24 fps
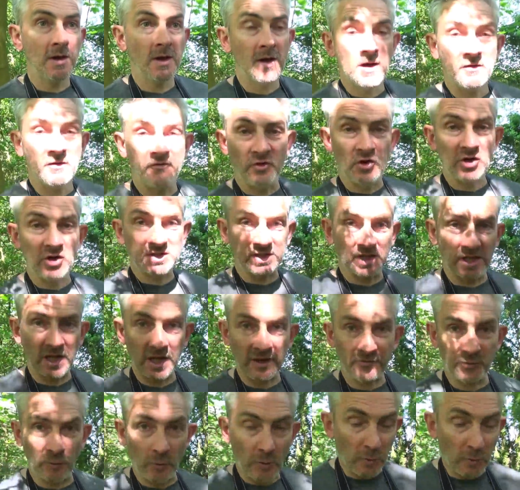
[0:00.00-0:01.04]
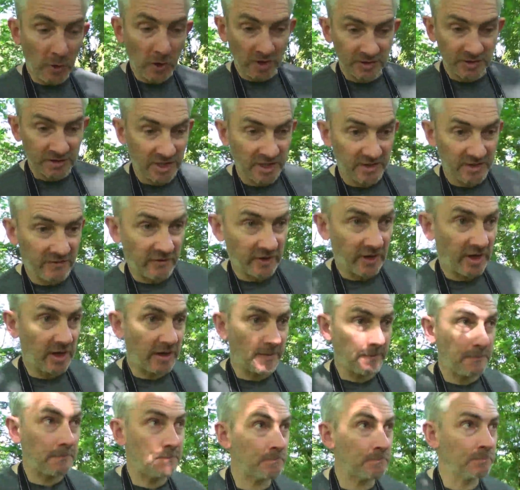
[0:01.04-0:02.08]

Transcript: Firstly I'll have to apologise for that.